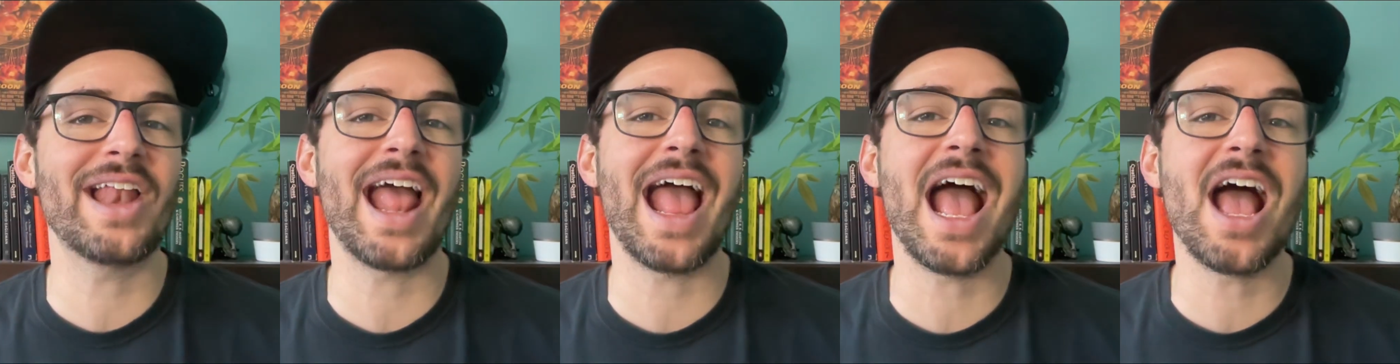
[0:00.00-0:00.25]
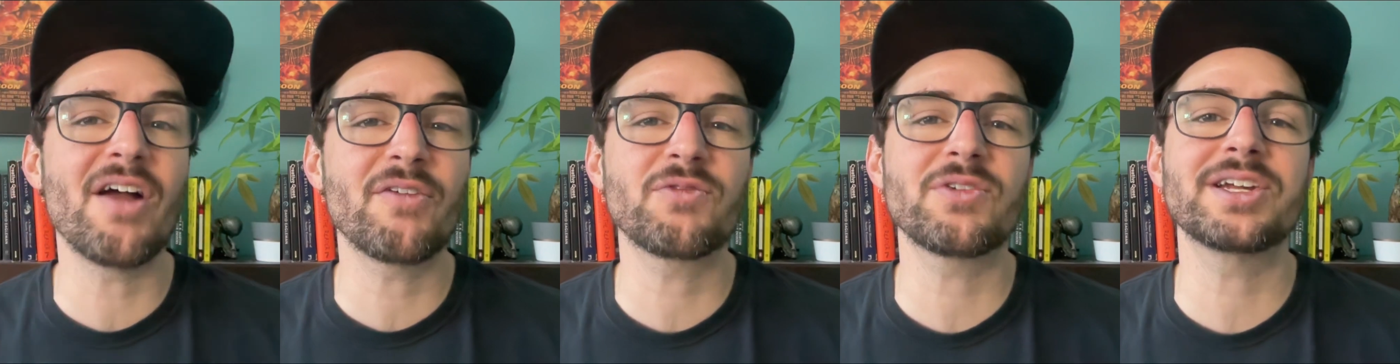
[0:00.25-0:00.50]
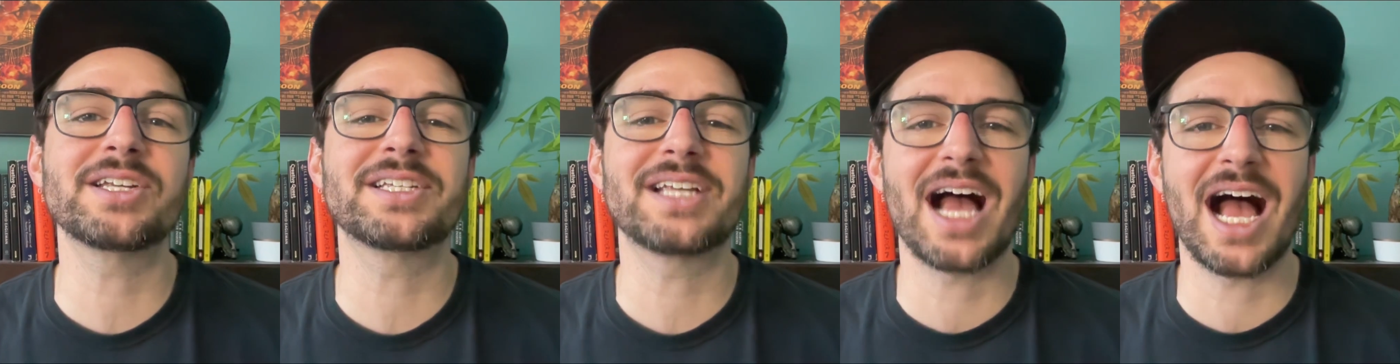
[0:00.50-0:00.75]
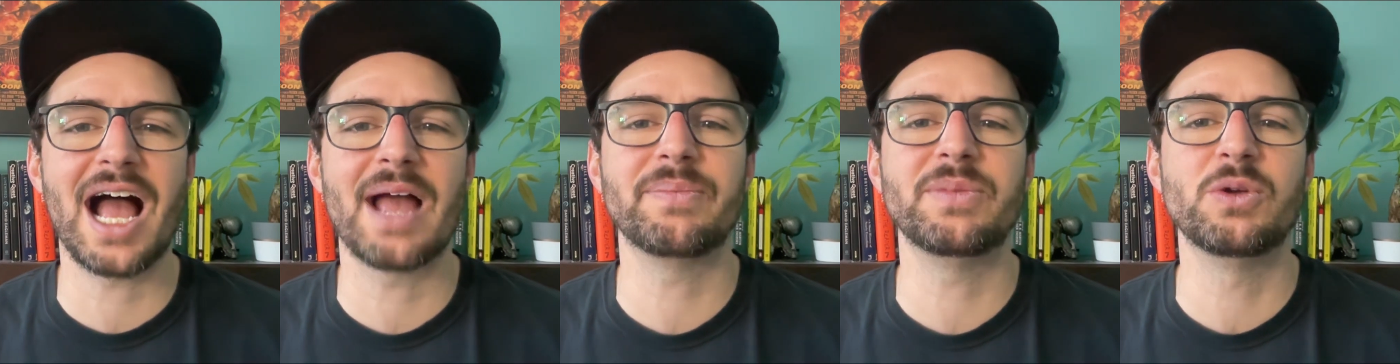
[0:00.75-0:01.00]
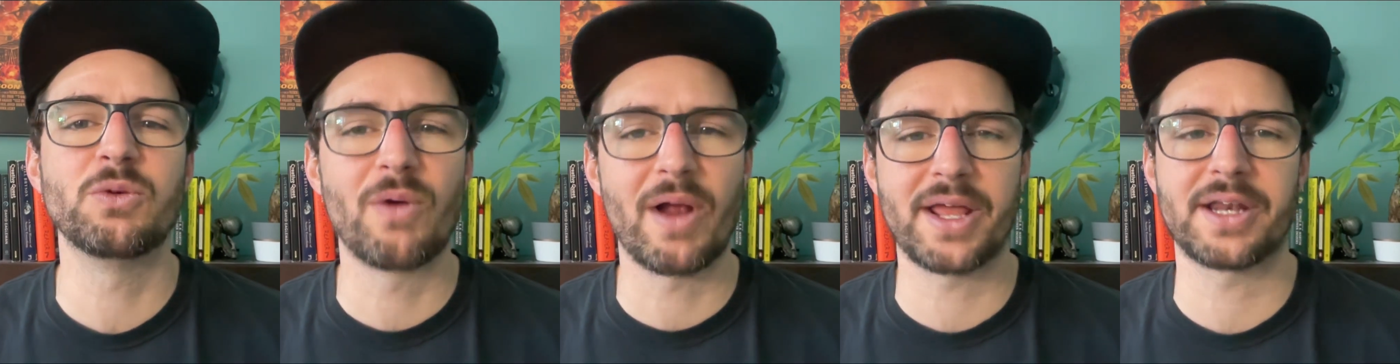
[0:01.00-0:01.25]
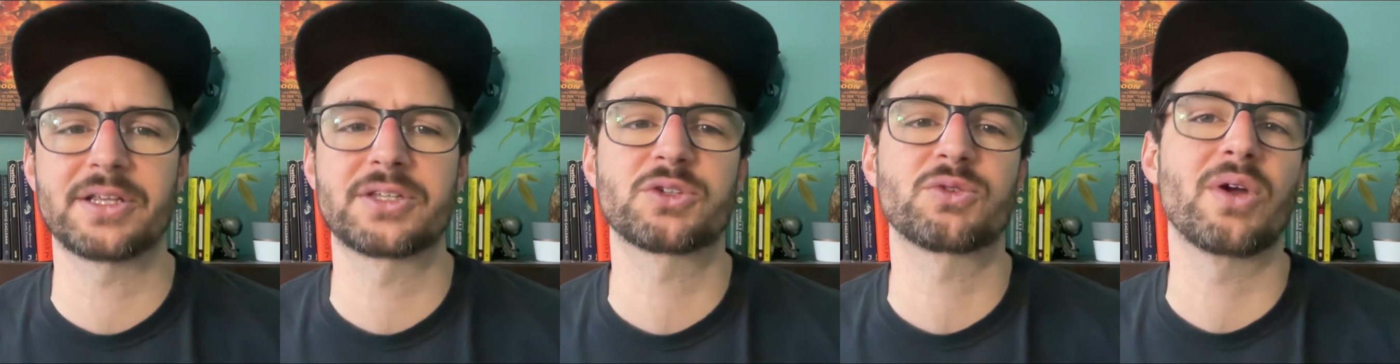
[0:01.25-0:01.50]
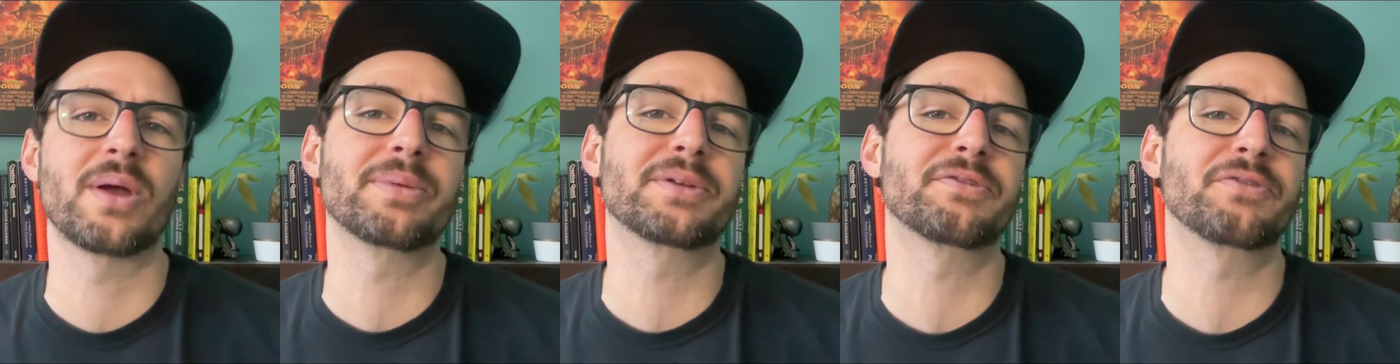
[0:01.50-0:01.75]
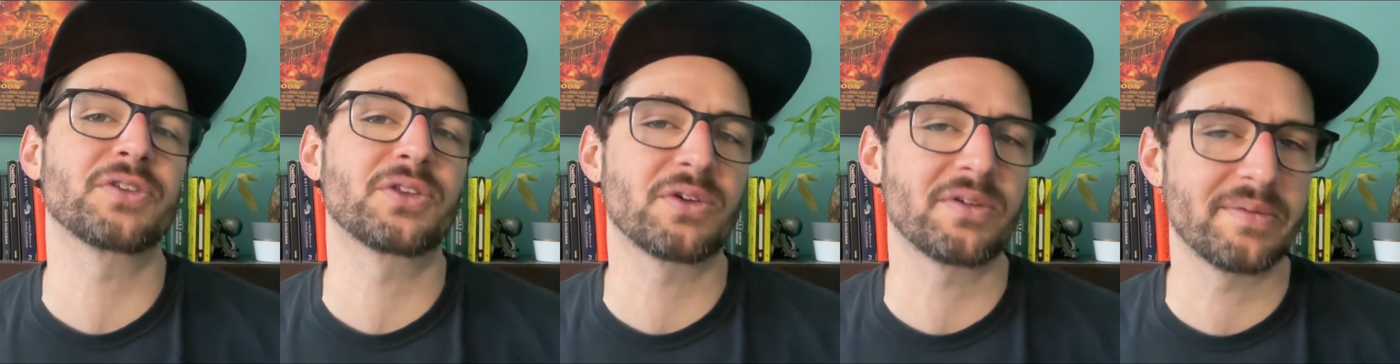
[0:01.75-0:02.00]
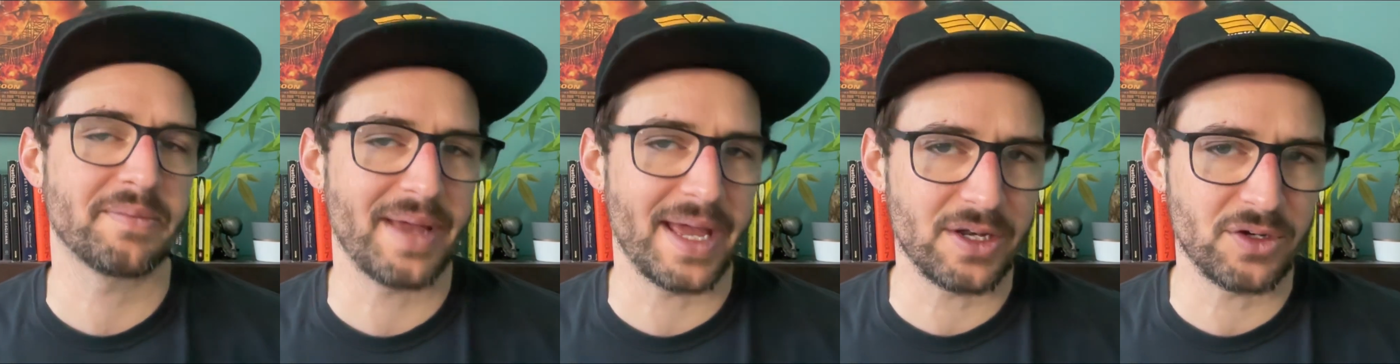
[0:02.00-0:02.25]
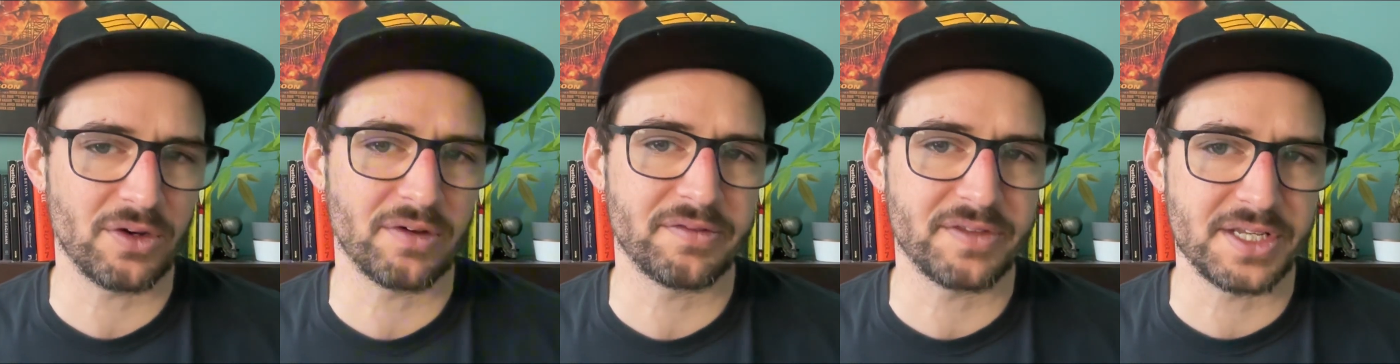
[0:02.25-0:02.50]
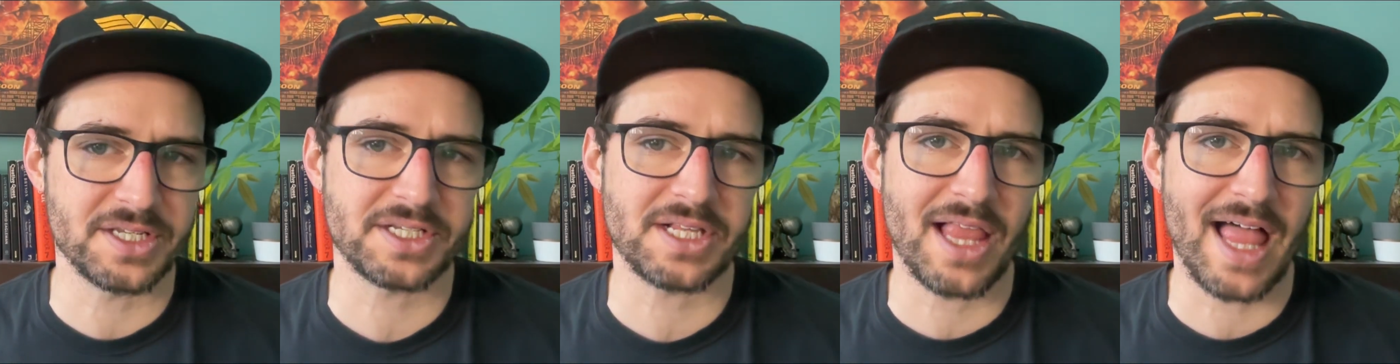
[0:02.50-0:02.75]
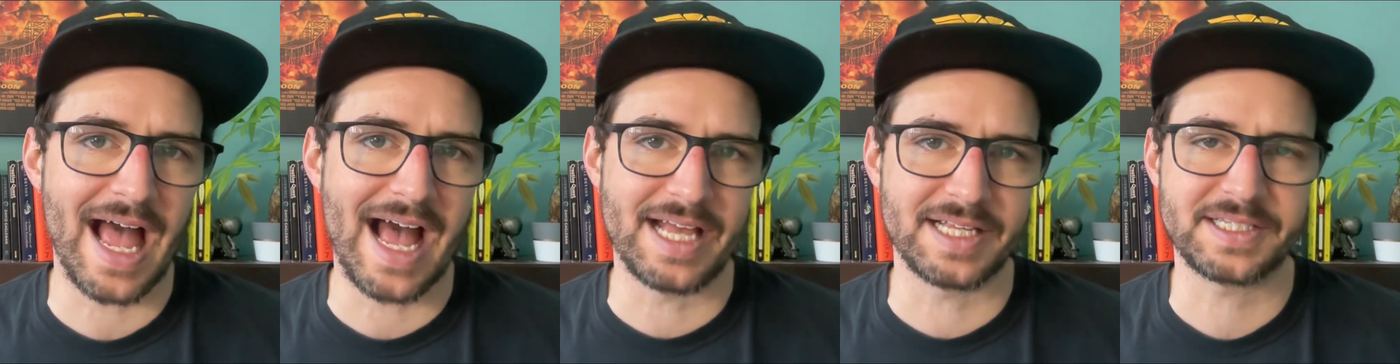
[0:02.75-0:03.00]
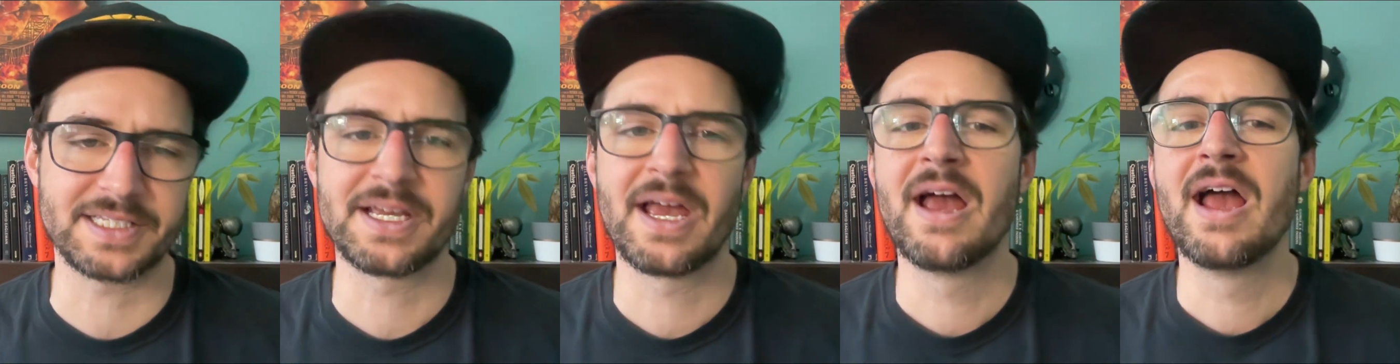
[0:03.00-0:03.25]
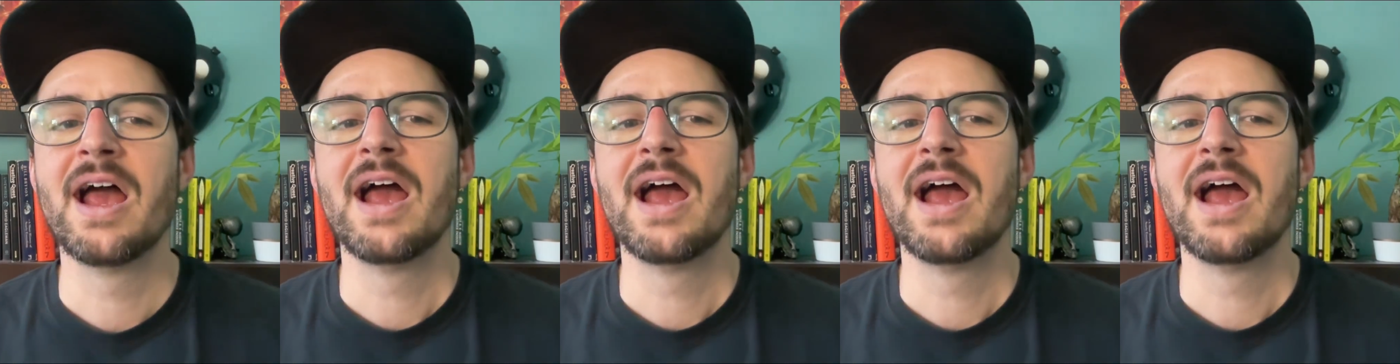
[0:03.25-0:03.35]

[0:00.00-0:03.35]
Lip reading: it every time you write a script for the remainder of this class.